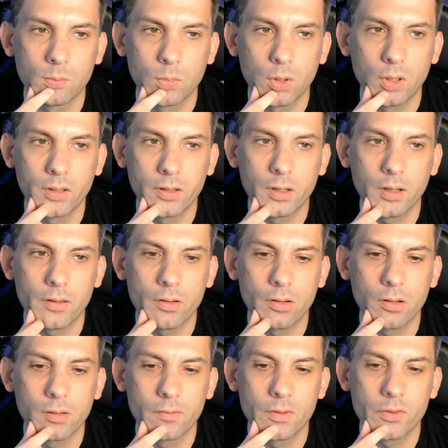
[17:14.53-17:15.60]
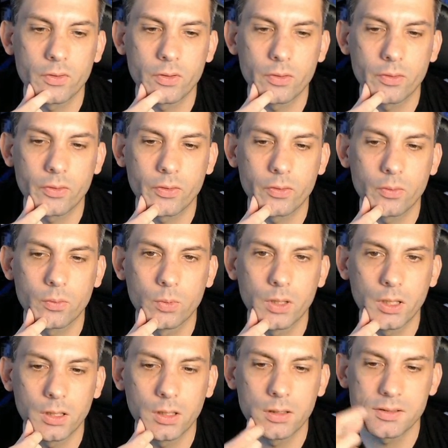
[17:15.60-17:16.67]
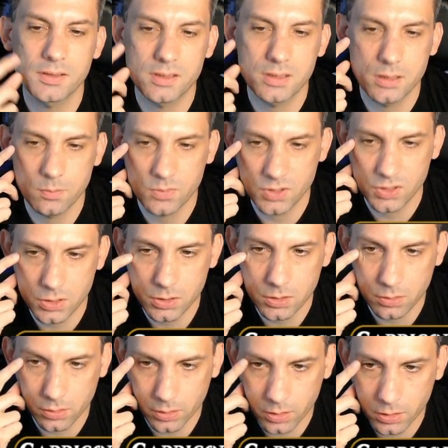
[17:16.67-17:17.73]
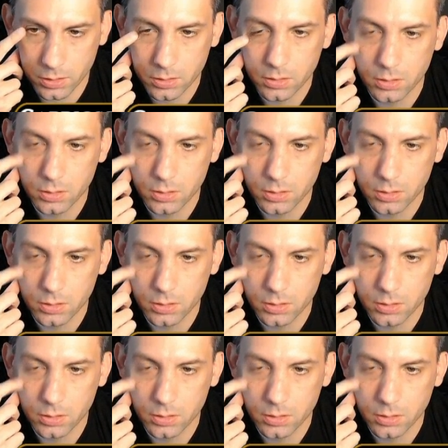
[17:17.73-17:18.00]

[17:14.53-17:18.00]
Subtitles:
Bloodtithe Harvester swing seems good.